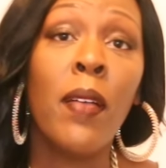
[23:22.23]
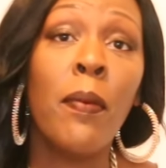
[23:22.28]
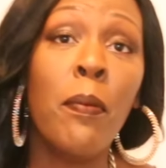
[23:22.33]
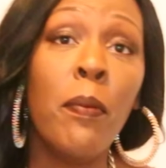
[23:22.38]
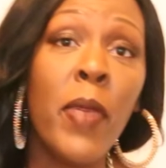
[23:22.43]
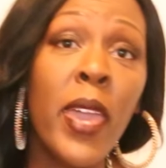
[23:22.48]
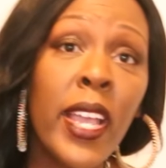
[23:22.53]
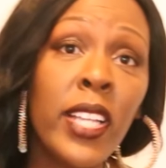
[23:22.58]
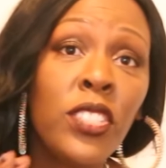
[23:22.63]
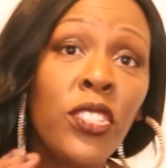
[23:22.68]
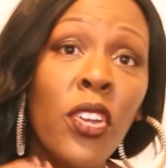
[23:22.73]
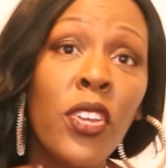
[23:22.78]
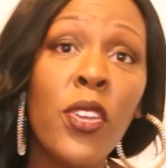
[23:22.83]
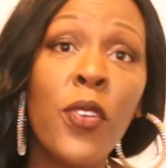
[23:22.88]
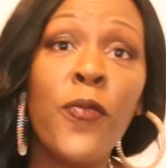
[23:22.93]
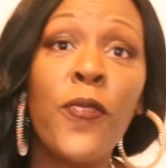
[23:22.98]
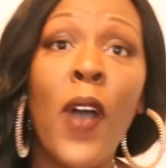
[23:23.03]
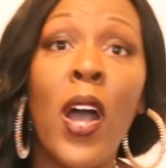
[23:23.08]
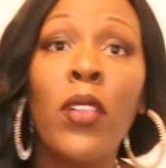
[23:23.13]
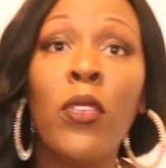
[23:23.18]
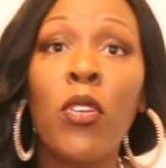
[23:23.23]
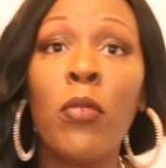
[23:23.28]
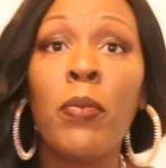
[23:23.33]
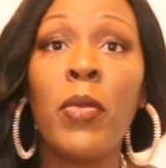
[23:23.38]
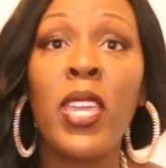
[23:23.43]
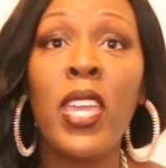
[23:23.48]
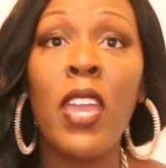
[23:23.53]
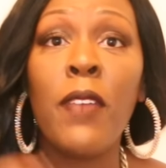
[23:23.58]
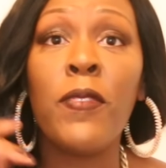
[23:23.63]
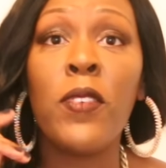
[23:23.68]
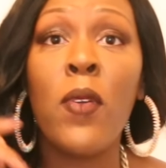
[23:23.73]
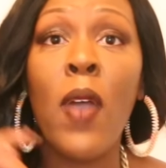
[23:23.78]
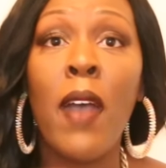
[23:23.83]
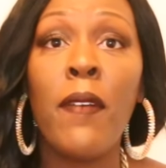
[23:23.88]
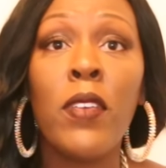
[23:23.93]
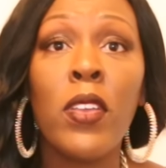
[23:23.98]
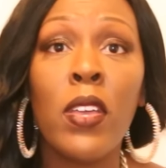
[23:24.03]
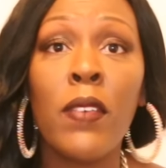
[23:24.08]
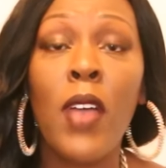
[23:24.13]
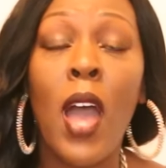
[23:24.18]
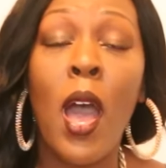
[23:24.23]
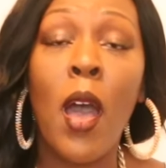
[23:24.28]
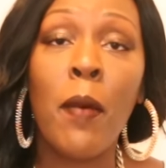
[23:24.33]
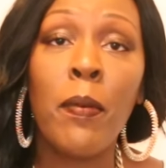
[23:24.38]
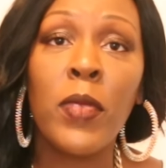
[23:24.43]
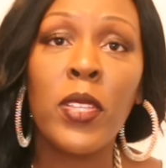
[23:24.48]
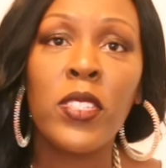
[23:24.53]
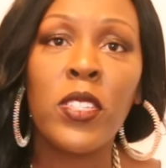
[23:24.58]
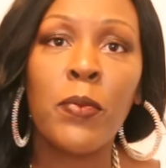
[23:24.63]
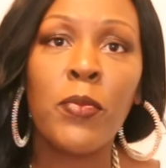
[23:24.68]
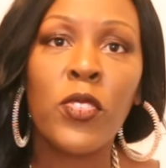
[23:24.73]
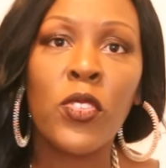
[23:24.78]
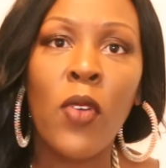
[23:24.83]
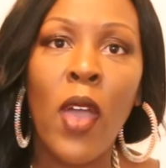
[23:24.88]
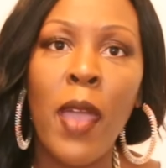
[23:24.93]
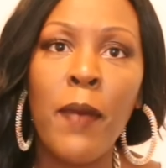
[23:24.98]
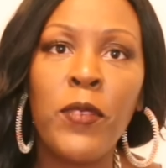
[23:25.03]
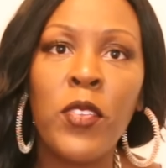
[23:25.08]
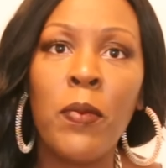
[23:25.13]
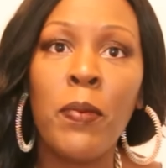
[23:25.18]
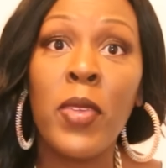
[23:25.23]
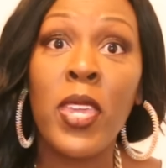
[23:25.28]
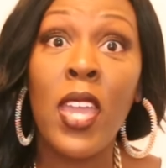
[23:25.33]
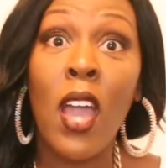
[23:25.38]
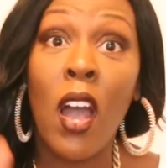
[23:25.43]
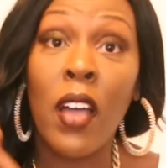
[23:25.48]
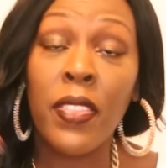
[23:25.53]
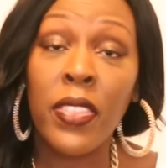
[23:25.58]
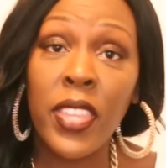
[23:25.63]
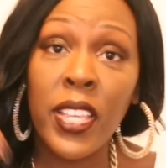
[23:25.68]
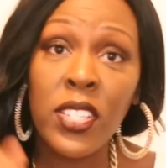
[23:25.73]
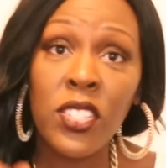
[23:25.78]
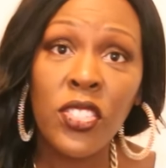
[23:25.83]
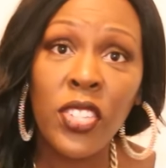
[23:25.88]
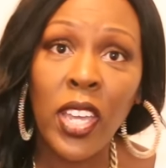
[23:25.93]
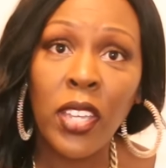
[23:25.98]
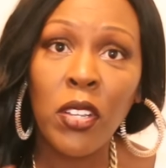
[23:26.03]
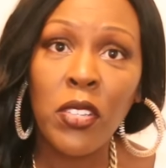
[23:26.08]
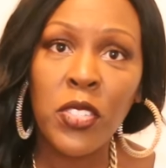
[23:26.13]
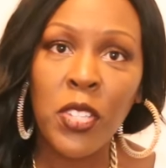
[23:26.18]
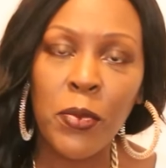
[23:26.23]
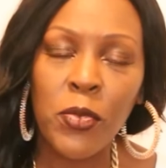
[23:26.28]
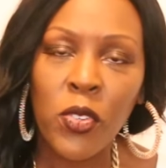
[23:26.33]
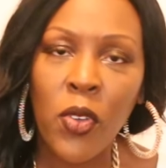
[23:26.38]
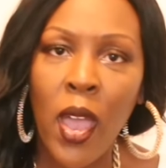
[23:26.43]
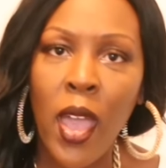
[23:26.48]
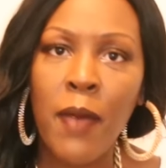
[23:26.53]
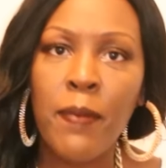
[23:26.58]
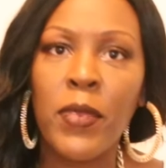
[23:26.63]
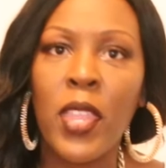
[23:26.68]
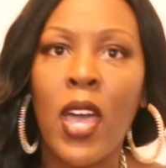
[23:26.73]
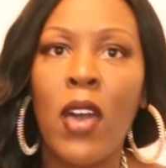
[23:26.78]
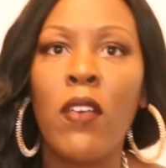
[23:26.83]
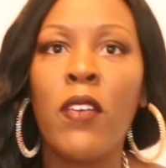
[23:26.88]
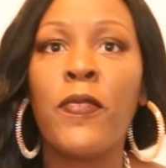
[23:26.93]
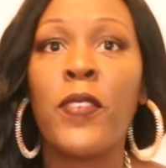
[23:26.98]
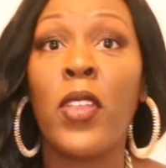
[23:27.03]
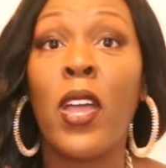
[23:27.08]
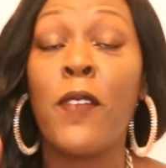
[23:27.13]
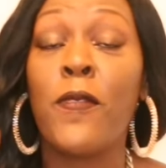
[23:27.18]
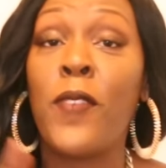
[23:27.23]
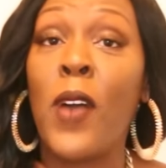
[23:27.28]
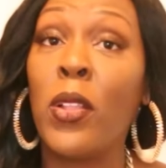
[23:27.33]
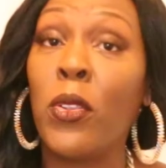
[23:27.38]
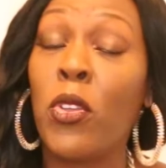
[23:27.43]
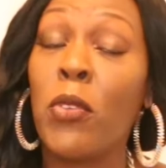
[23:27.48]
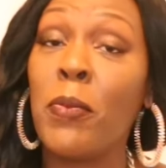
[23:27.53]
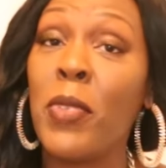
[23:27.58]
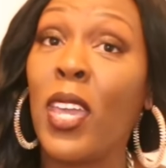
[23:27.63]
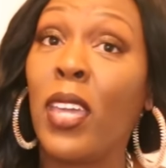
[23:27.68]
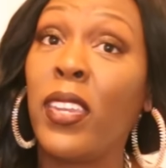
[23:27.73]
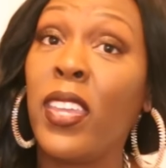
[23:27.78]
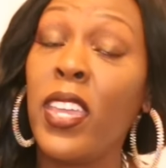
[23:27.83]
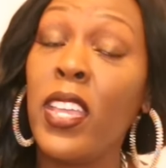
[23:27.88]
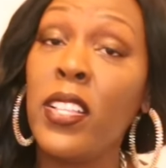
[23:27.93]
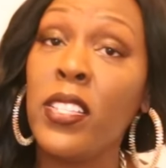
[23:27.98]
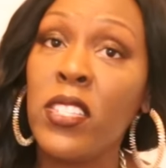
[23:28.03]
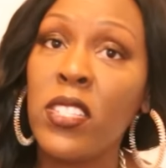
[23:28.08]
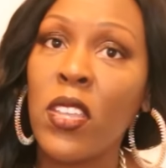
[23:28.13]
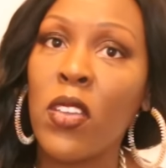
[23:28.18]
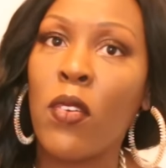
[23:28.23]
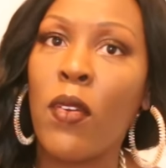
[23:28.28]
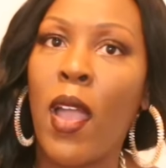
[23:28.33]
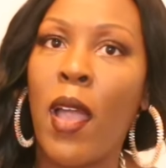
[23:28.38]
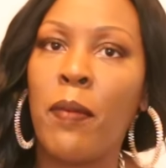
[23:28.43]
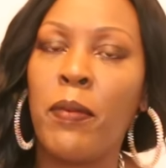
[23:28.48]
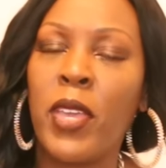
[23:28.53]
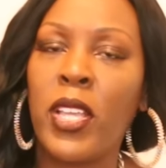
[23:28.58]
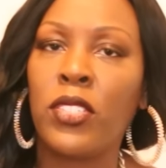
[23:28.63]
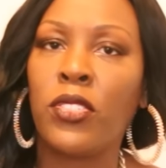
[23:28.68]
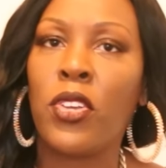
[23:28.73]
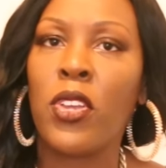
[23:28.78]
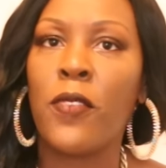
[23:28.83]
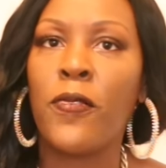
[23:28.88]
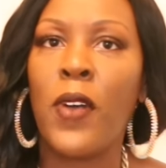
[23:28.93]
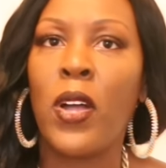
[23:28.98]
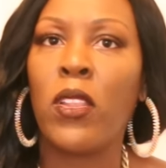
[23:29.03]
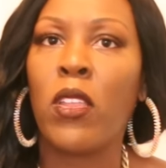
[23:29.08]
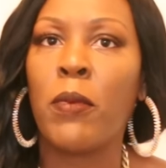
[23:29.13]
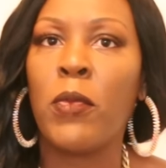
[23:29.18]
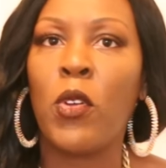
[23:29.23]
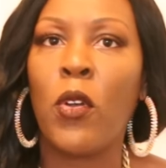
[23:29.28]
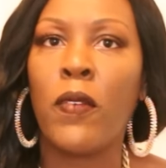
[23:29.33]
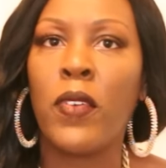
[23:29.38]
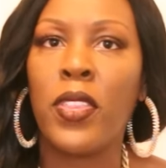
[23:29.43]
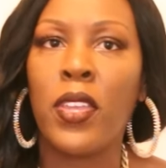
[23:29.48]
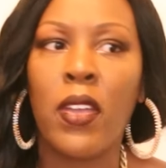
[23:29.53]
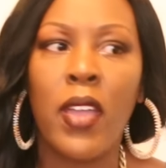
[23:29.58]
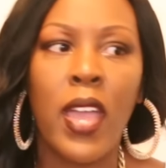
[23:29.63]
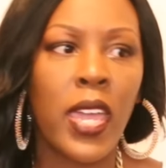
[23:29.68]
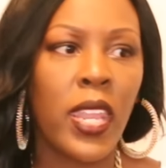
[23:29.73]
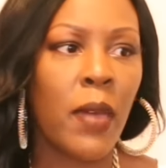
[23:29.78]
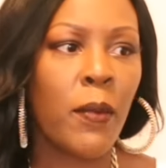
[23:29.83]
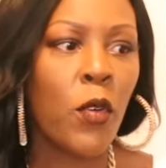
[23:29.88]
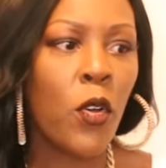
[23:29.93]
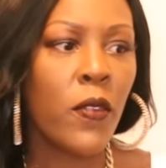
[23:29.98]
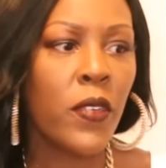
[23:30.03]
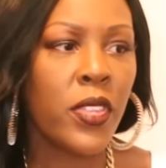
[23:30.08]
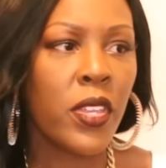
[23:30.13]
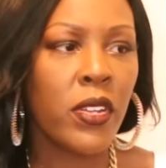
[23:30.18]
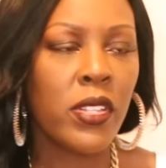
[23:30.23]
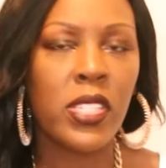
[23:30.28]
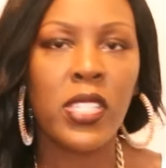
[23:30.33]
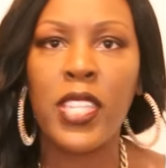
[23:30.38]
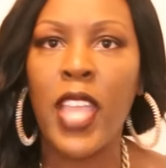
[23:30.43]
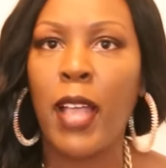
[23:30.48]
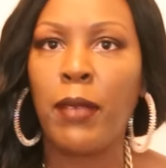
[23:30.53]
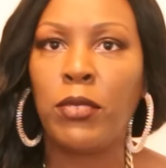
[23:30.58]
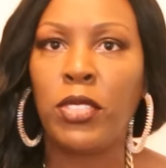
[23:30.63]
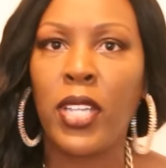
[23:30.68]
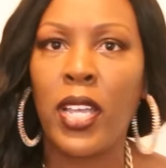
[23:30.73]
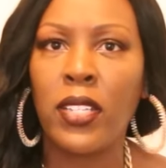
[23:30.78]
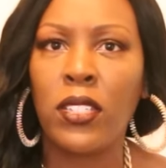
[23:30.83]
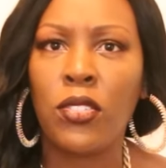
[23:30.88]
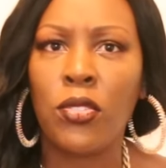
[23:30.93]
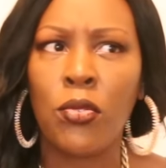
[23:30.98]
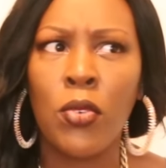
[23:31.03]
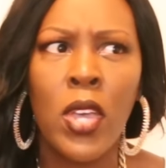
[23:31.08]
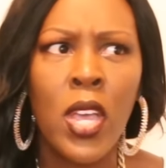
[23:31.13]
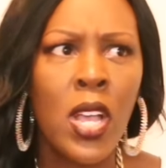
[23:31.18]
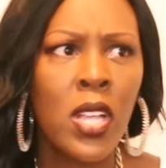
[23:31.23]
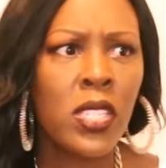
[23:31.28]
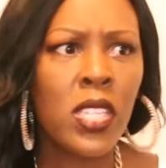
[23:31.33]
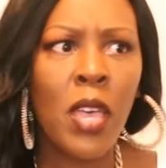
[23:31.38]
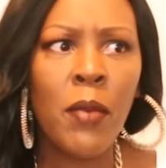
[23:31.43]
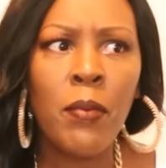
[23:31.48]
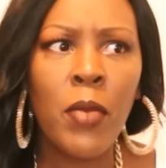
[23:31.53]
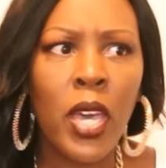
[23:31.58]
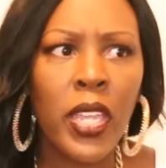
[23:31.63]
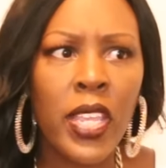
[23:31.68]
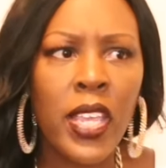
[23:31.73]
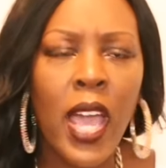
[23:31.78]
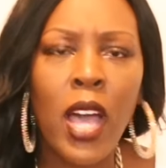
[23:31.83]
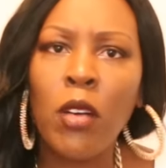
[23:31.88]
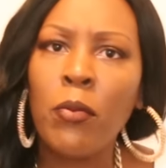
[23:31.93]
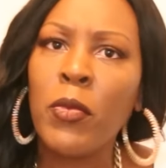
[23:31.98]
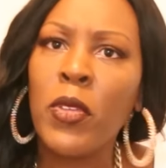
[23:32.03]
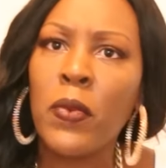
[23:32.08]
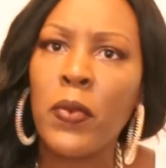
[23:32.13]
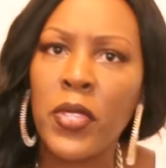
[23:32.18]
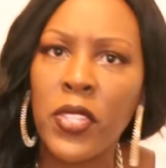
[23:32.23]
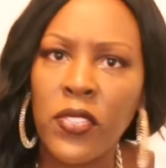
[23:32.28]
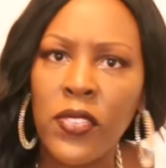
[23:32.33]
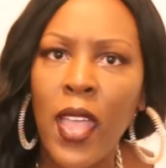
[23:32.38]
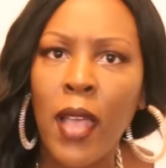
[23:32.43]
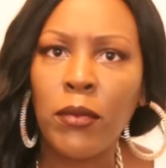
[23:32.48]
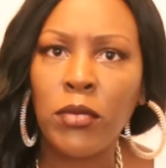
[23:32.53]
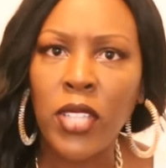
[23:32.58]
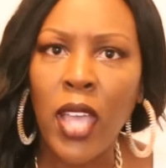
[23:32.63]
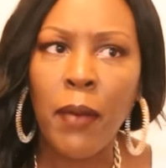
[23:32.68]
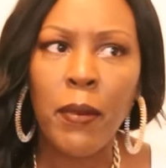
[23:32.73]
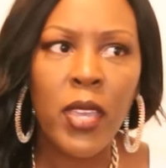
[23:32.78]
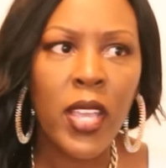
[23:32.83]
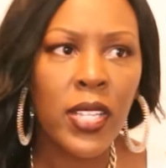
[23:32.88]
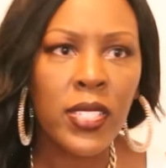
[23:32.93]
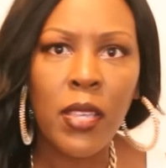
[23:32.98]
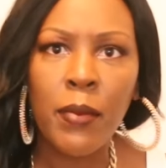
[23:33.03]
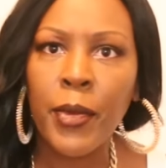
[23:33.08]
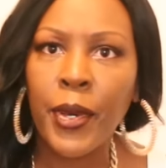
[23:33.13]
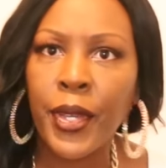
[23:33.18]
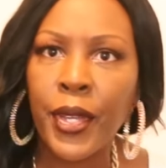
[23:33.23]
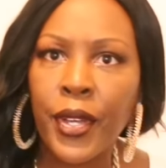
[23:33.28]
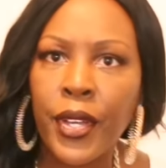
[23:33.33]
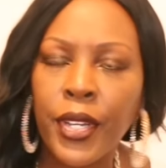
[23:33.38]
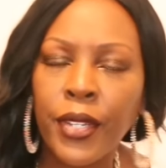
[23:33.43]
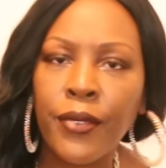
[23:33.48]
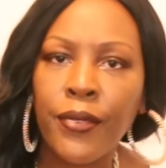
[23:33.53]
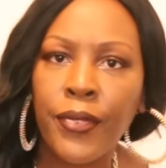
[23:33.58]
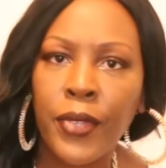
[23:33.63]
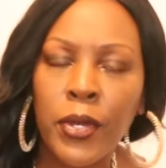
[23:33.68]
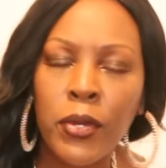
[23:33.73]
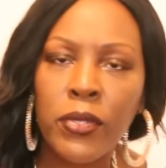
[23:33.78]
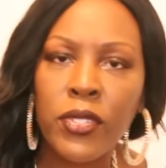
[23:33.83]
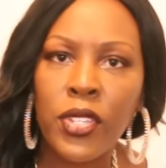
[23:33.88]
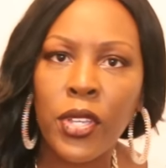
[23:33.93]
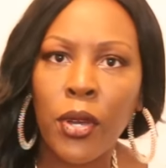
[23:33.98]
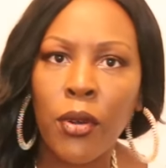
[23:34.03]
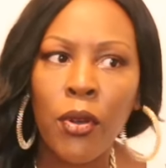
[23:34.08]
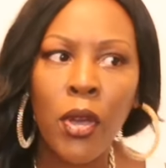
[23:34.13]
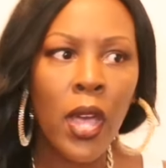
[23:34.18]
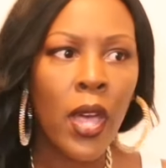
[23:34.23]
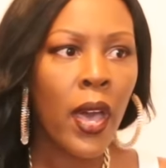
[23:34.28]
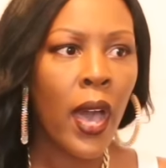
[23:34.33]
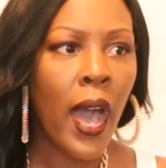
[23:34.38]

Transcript: make sure you're following me. If you haven't um, subscribed to me on this channel, subscribe now. If you're not following me on Instagram, make sure you're following me over there. And I'm over there in Snapchat too. Somebody help me with Snapchat, because I'm out here confused, yo.